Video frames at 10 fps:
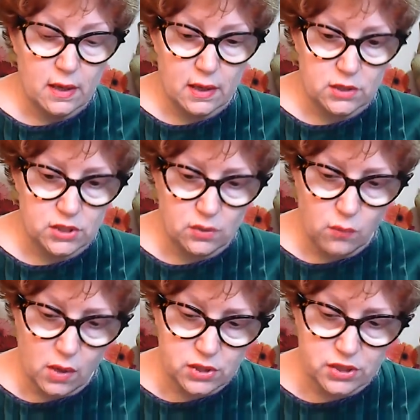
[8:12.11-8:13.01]
and she
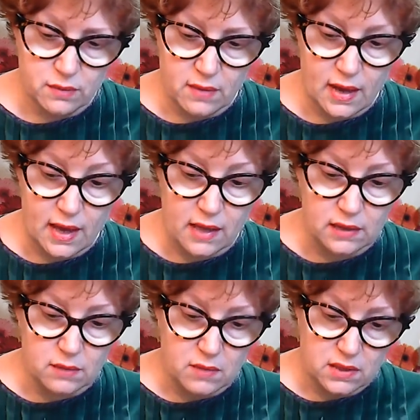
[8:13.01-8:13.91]
watched him hang
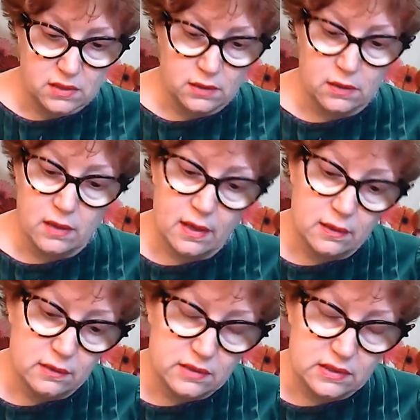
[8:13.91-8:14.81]
the meat on the
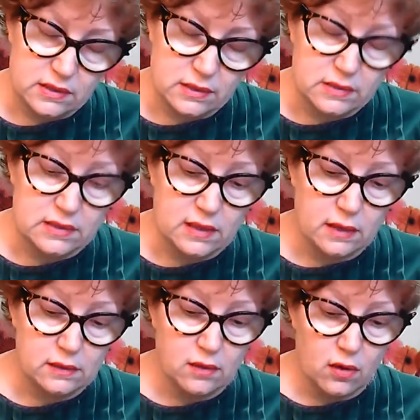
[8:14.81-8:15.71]
nails
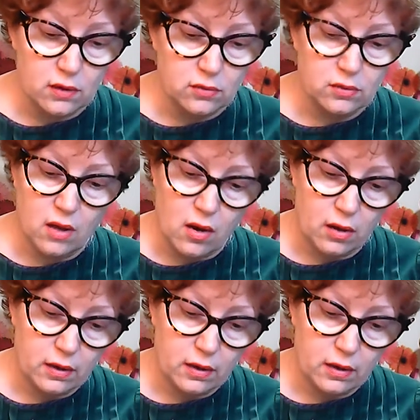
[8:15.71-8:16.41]
inside the hollow log.